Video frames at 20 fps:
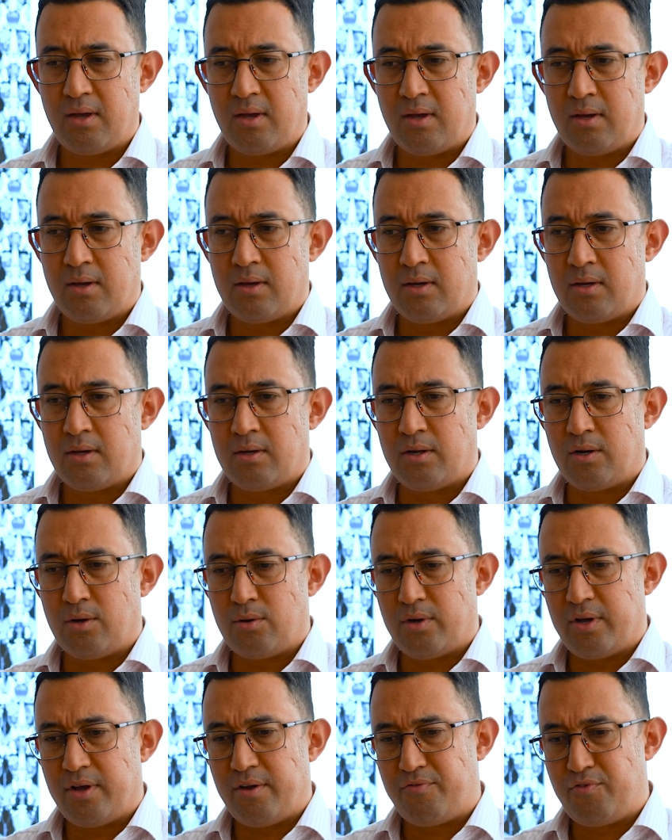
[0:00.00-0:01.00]
you
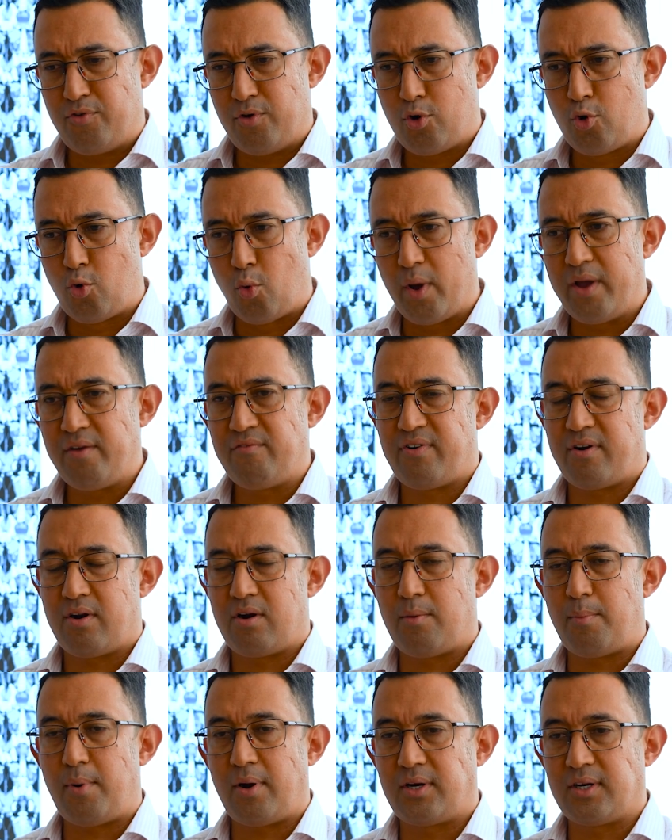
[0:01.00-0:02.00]
know, if you're going for a
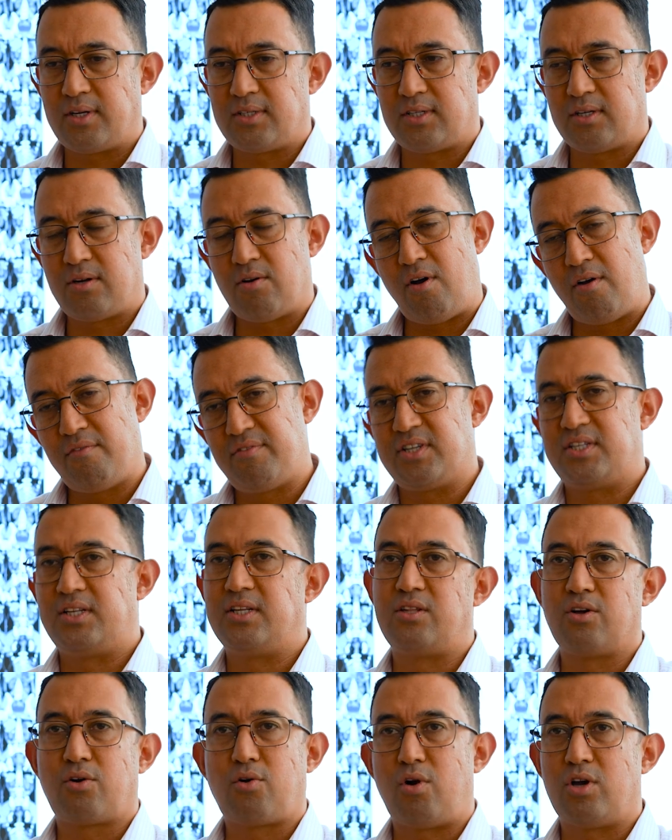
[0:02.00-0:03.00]
robotic system, obviously
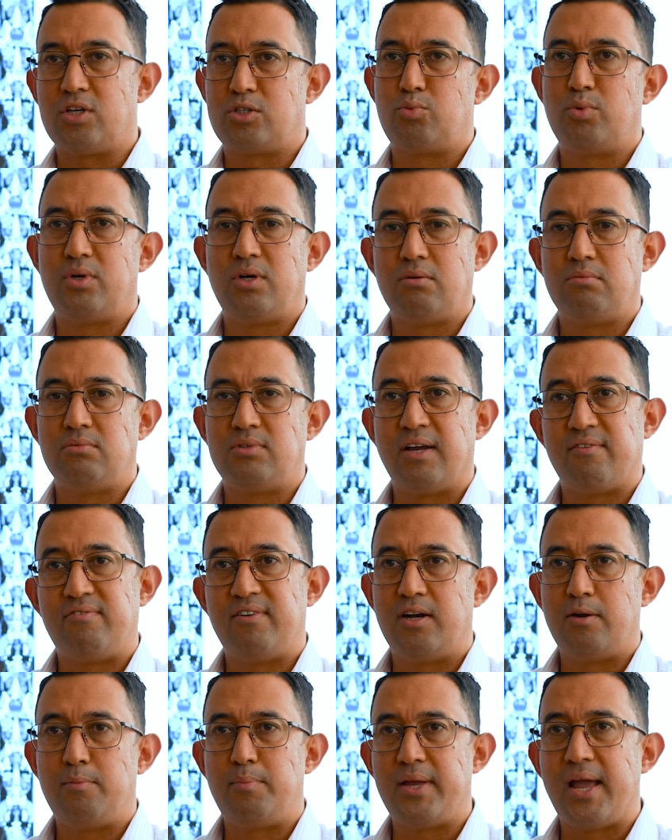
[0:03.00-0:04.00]
the cost will
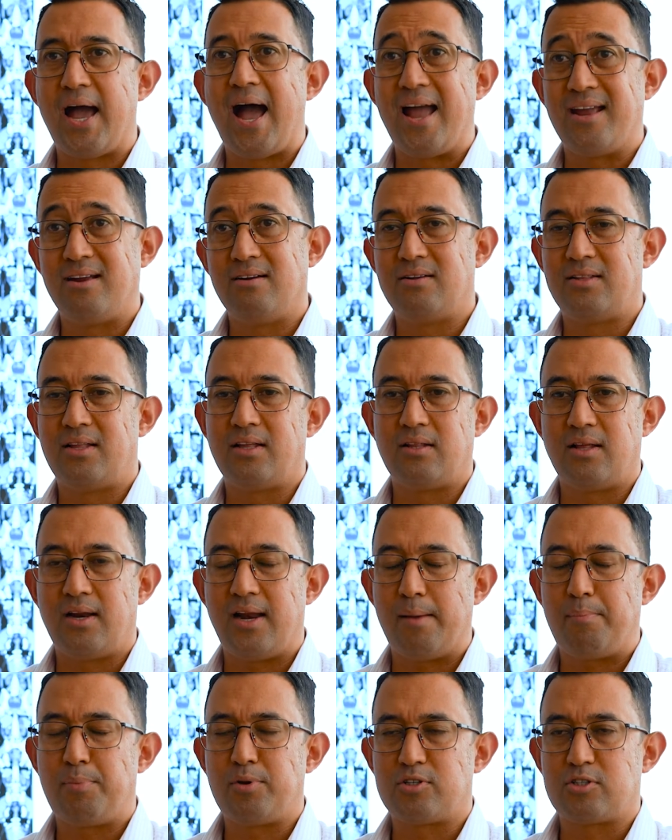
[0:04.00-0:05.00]
definitely be higher than the
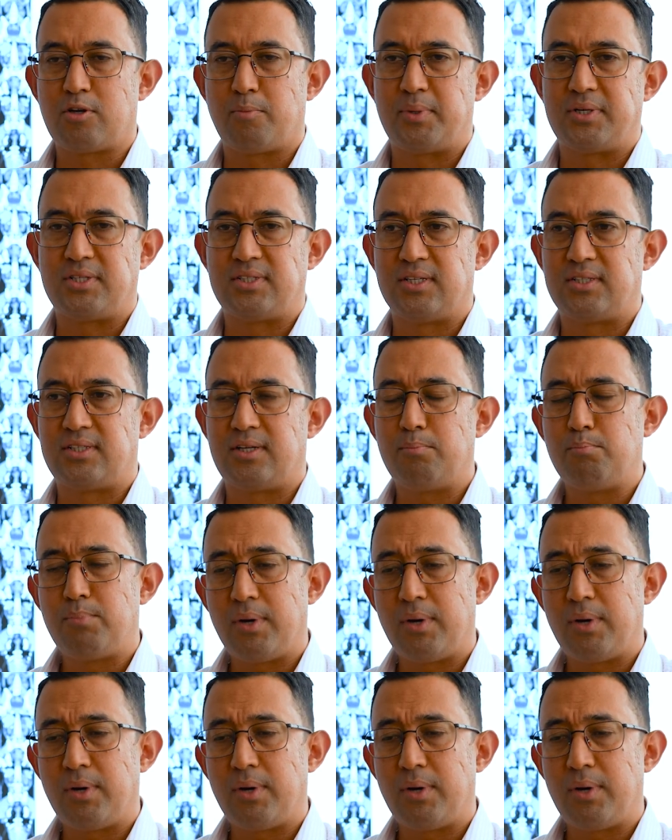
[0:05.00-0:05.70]
laparoscopic system.